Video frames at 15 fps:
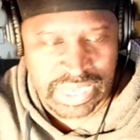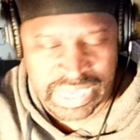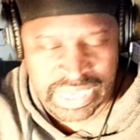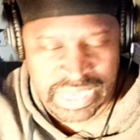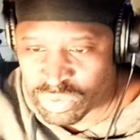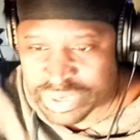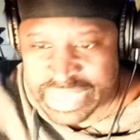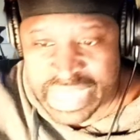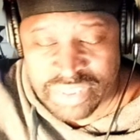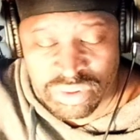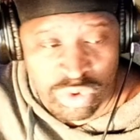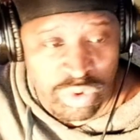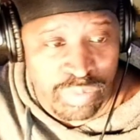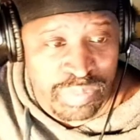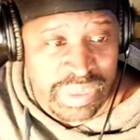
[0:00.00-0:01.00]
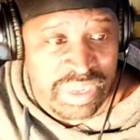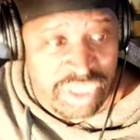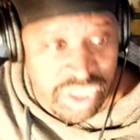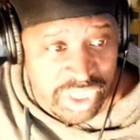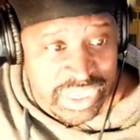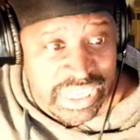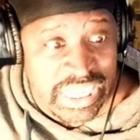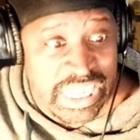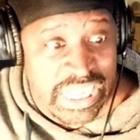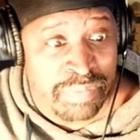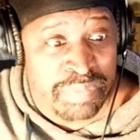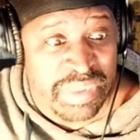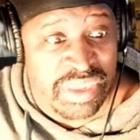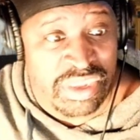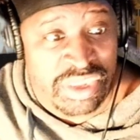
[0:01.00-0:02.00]
And when that dude be cooking,
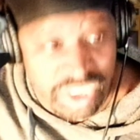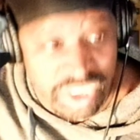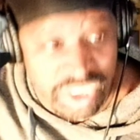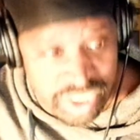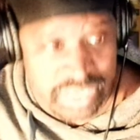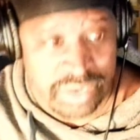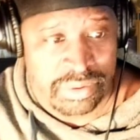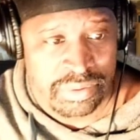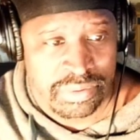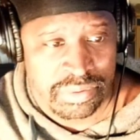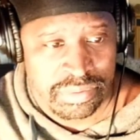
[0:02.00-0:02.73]
he be cooking.